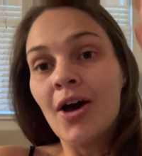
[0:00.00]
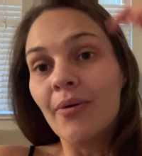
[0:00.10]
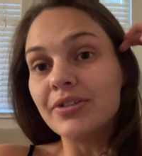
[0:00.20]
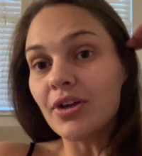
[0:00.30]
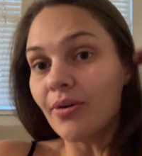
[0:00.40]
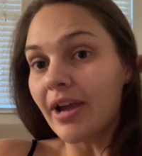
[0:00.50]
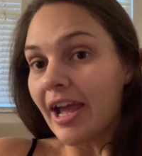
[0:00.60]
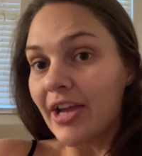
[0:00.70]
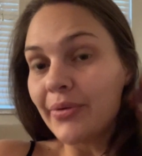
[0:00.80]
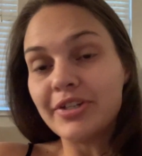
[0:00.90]
was
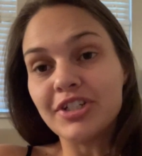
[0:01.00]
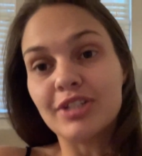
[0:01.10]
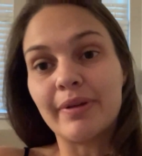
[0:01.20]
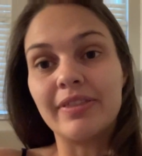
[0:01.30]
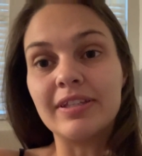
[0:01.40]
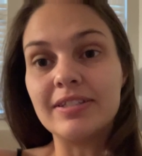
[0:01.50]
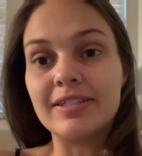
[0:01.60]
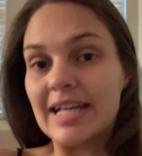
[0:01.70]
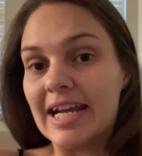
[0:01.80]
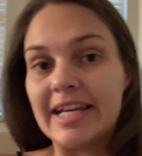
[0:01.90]
okay. We just spent the
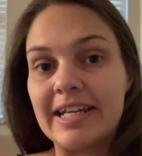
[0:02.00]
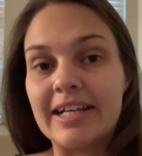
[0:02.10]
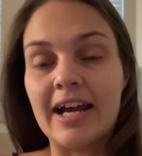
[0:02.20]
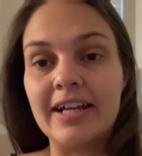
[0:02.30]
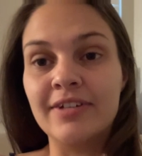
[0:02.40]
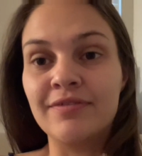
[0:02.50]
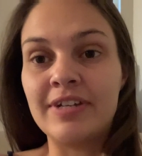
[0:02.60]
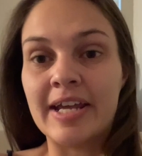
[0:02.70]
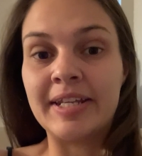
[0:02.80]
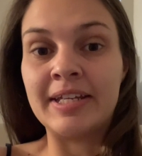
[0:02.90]
day kind of
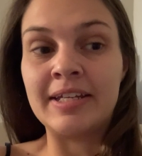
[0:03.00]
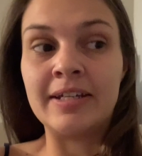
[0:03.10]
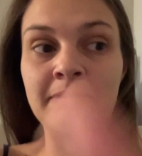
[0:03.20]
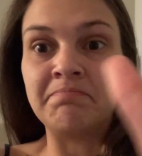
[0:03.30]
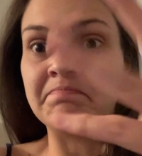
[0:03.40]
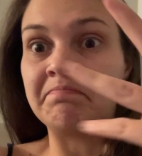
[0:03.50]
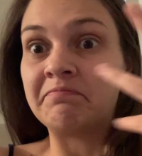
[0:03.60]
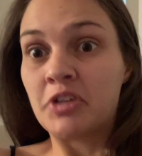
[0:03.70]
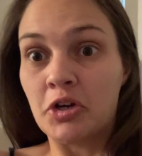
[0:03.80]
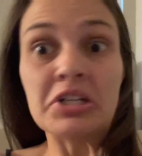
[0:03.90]
getting
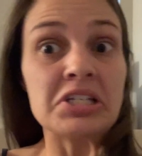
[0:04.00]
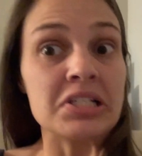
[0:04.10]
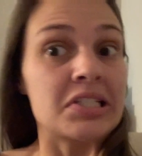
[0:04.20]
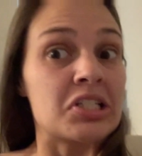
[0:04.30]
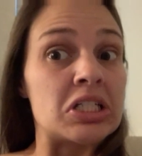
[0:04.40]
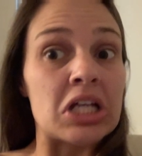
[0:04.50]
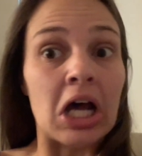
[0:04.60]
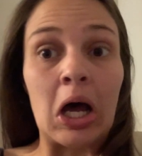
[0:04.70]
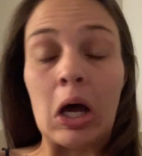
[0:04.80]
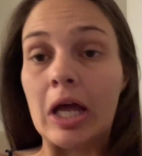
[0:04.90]
turkeys
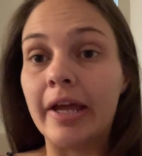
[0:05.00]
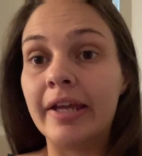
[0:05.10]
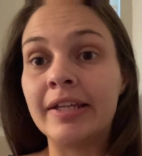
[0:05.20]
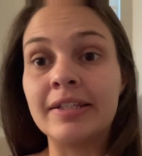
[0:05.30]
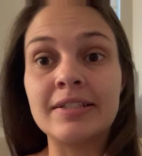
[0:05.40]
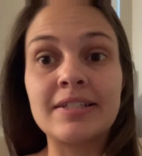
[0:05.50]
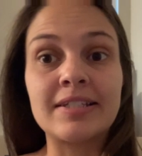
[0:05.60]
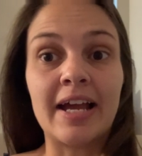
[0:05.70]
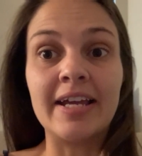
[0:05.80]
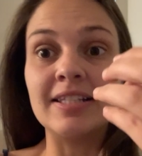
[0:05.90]
done.
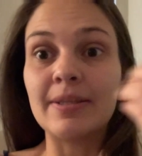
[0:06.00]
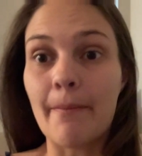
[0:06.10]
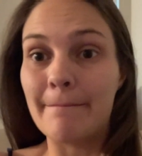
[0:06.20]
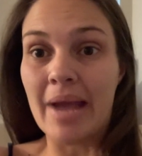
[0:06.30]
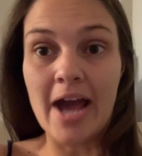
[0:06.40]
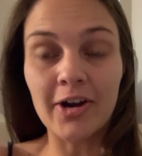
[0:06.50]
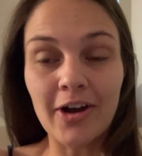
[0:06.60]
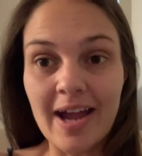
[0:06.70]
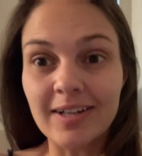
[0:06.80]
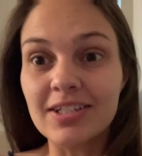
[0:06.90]
Science and matter
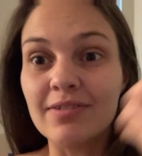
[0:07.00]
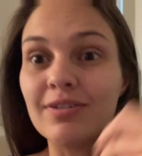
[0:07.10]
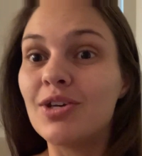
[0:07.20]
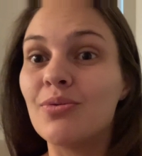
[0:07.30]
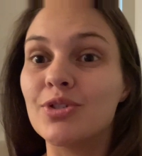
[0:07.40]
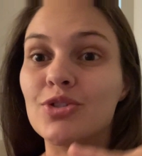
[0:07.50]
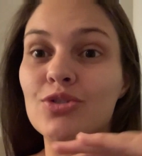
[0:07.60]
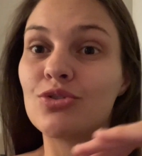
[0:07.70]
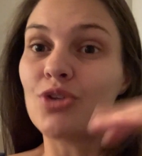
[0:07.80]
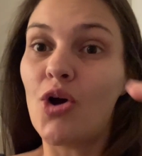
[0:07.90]
activity was
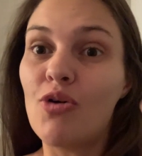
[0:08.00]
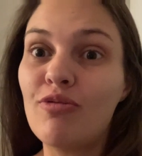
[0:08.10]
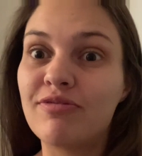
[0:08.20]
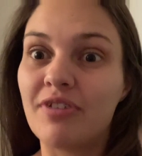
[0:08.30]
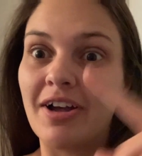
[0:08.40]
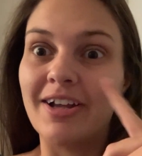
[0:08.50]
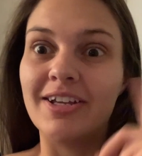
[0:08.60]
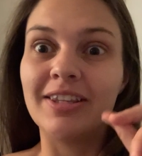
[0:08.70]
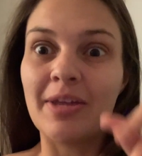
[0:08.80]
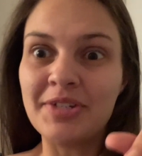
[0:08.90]
so
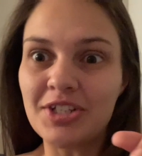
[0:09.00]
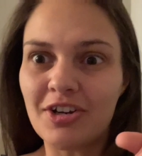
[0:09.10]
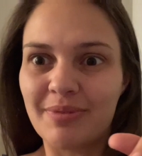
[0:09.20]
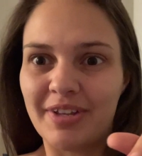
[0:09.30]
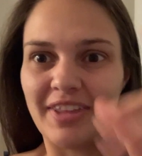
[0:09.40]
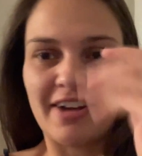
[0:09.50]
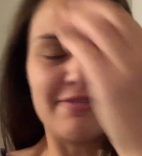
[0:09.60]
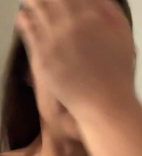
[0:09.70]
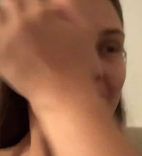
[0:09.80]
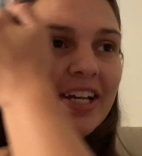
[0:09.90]
fun. Let me talk about that
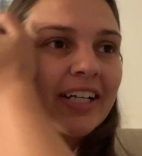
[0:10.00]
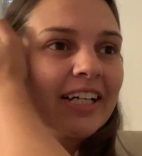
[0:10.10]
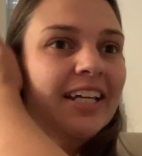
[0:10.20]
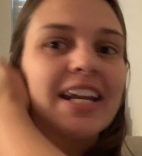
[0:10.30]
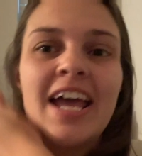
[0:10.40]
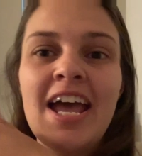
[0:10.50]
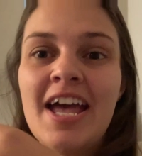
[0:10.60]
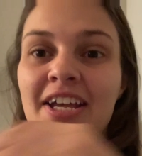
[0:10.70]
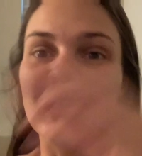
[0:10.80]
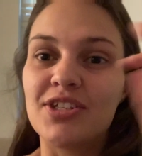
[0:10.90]
for a second.
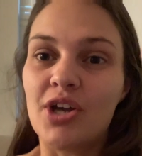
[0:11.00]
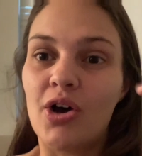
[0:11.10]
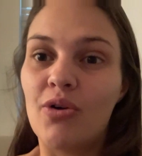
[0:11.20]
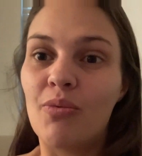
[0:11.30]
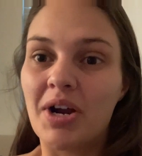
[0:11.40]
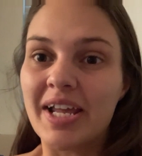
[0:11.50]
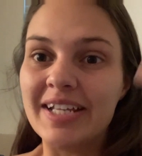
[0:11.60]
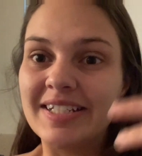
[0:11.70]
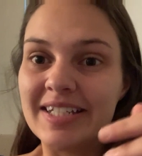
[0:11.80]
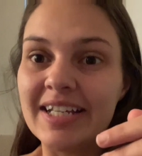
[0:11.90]
So what I
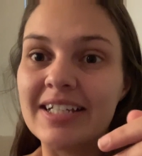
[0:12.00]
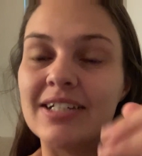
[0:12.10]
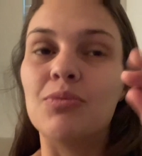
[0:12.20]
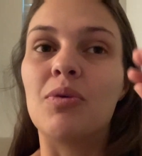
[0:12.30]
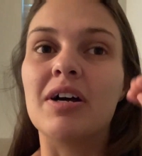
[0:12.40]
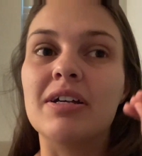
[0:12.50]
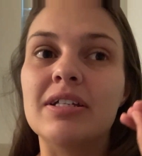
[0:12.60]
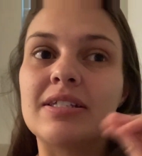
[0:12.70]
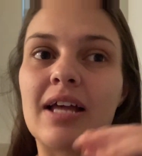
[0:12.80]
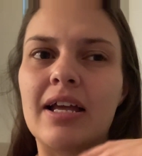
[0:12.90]
did was,